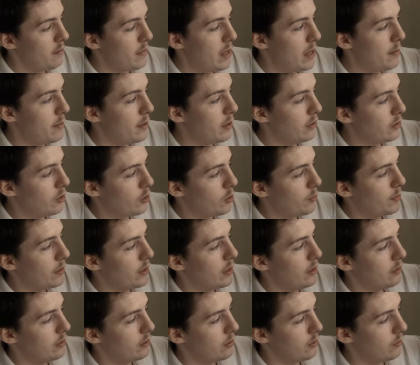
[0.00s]
Maybe a little
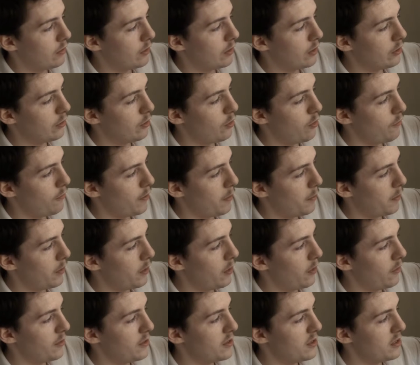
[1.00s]
bit of Gorilla Glue if I
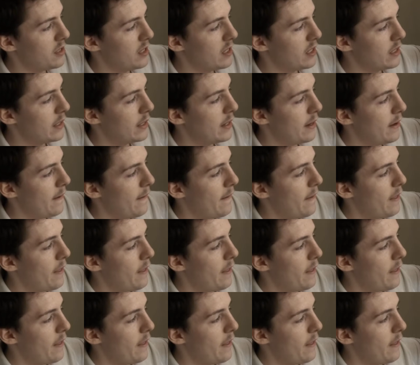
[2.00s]
put it on the stick.